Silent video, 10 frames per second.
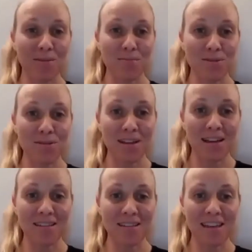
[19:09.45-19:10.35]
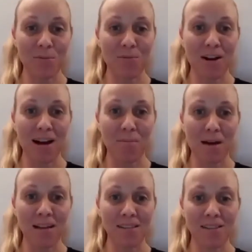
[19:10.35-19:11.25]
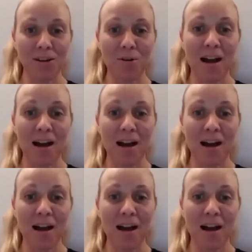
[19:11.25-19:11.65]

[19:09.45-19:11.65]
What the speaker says: So that's Abraham Maslow.